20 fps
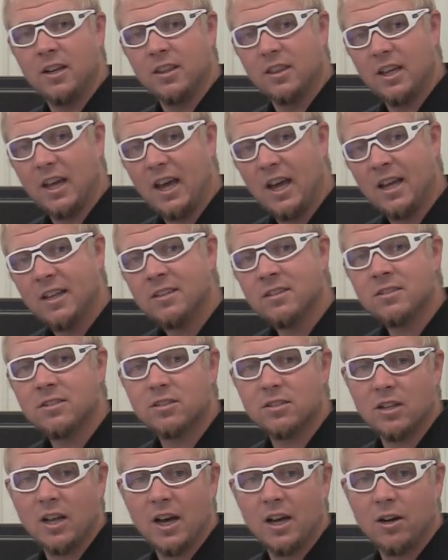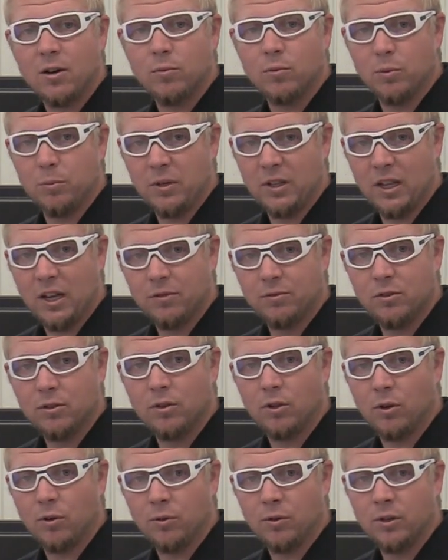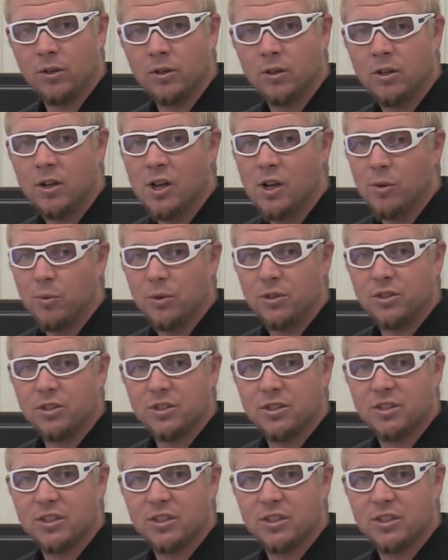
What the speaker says: The N slider will be left alone, which is